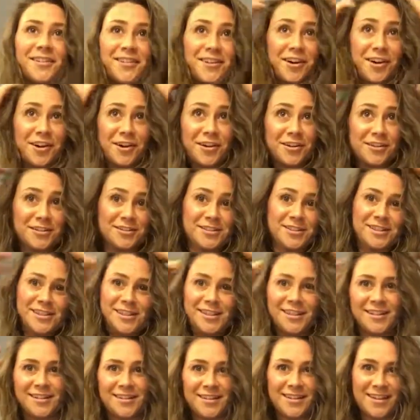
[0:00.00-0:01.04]
curls
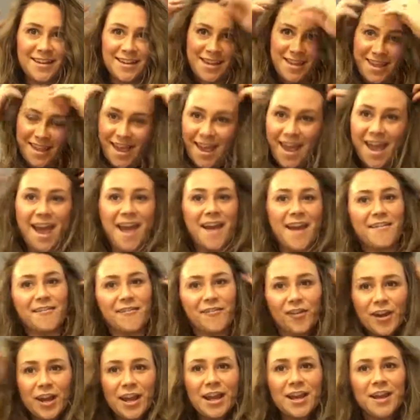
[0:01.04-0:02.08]

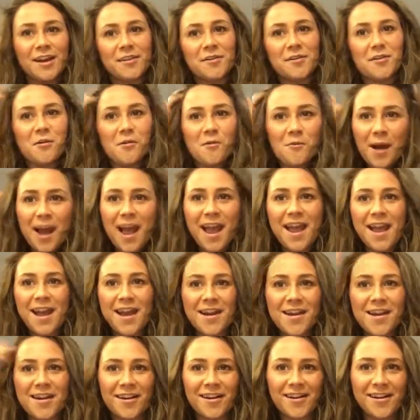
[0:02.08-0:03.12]

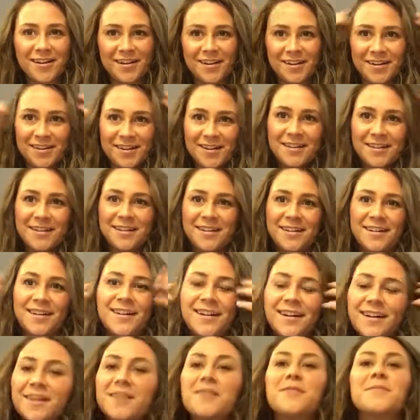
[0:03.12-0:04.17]
everywhere.
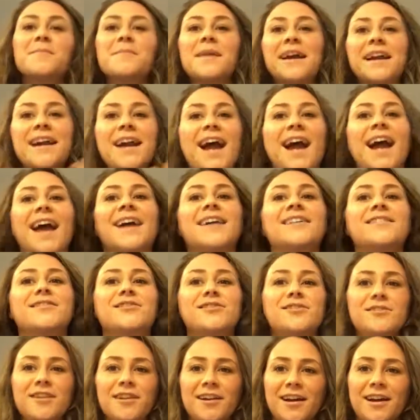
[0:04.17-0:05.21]
Oh my
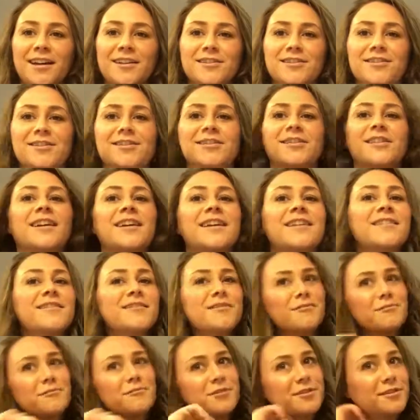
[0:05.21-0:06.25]
gosh. I just like
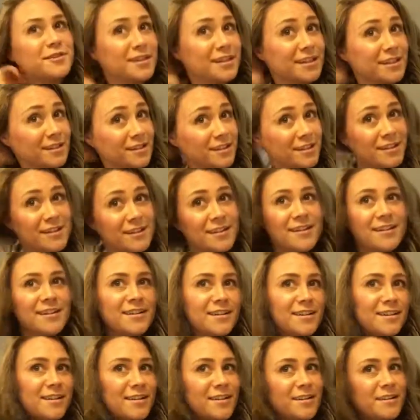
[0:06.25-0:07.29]
really
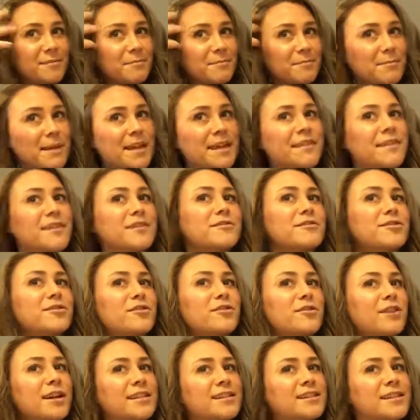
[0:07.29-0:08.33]
made those
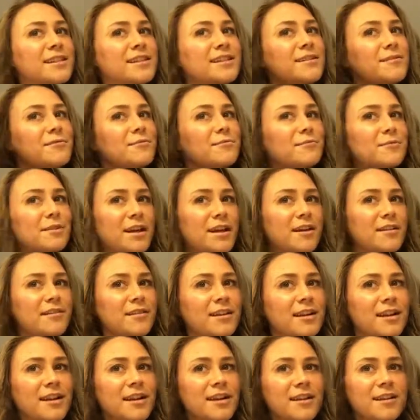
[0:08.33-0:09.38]
crazy without
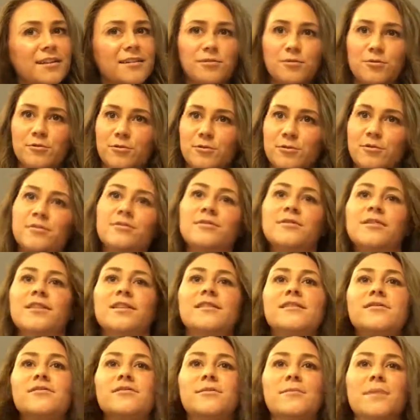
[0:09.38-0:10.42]
letting it cool
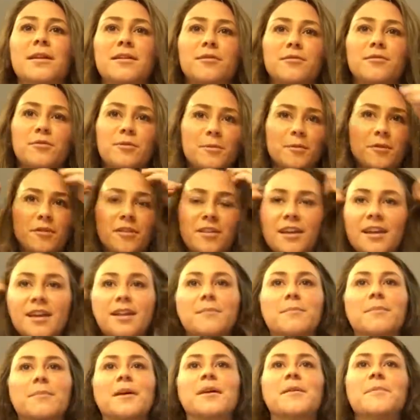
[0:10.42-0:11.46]
and doing my normal
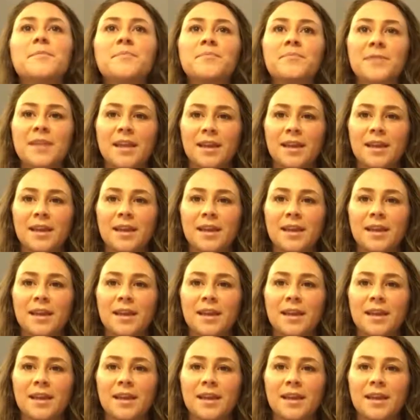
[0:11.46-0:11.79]
thing. But